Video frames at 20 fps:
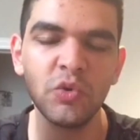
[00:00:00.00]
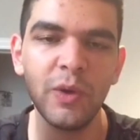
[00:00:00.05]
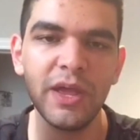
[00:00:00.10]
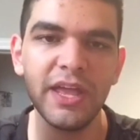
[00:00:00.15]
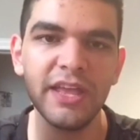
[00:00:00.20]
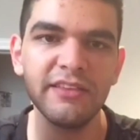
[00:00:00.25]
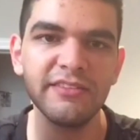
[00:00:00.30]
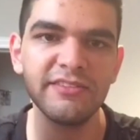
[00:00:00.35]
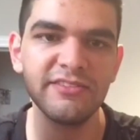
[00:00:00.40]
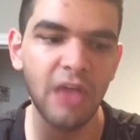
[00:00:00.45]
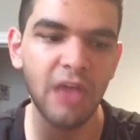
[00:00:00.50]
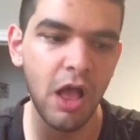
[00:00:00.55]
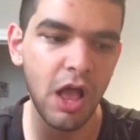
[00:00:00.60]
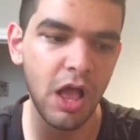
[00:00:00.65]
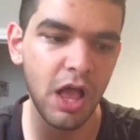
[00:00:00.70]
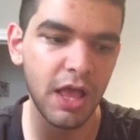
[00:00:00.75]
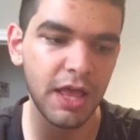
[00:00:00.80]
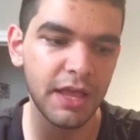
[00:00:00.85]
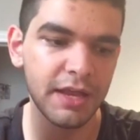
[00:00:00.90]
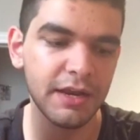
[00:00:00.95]
wins
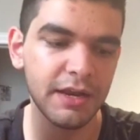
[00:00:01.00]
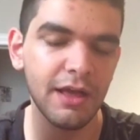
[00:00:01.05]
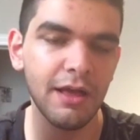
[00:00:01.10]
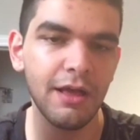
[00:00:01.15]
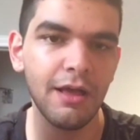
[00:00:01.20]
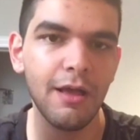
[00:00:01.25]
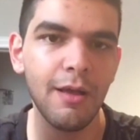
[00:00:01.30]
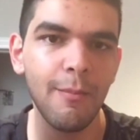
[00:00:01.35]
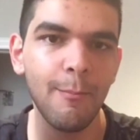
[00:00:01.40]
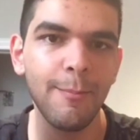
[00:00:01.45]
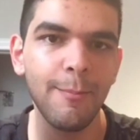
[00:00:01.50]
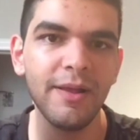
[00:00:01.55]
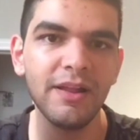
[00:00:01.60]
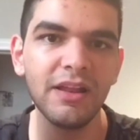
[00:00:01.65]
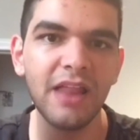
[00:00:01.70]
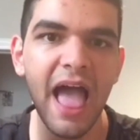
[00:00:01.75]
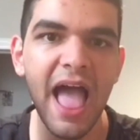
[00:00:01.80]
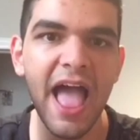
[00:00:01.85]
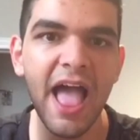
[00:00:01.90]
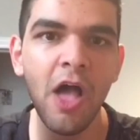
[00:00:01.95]
on
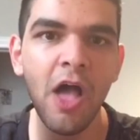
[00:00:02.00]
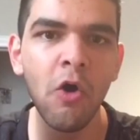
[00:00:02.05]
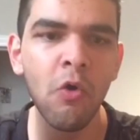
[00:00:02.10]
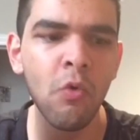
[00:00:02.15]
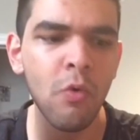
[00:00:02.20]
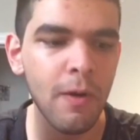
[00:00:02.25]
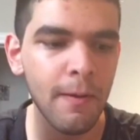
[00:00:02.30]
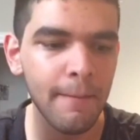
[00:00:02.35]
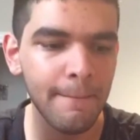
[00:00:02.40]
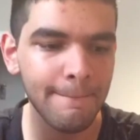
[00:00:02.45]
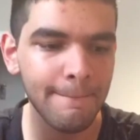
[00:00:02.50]
Palau,